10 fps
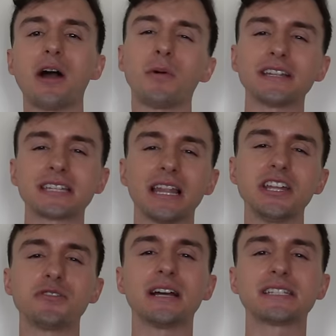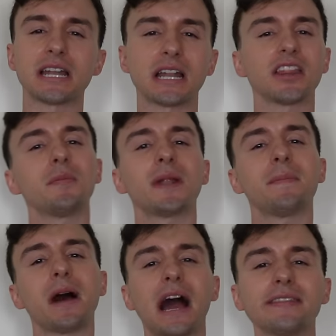I wanted to let you guys in on a little bit
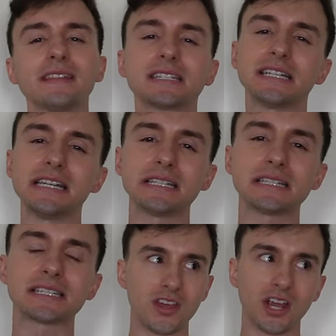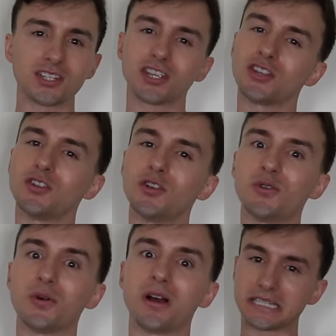of behind the scenes. There's a
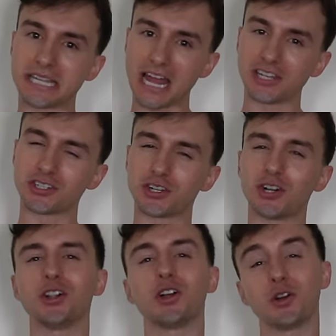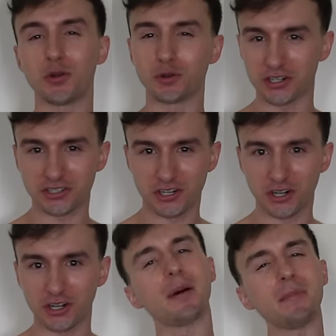new potential Hooters
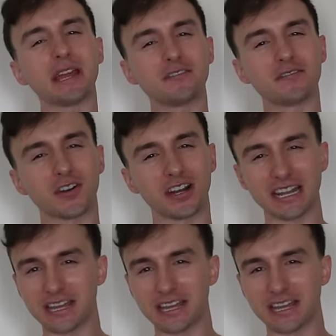girl coming in for an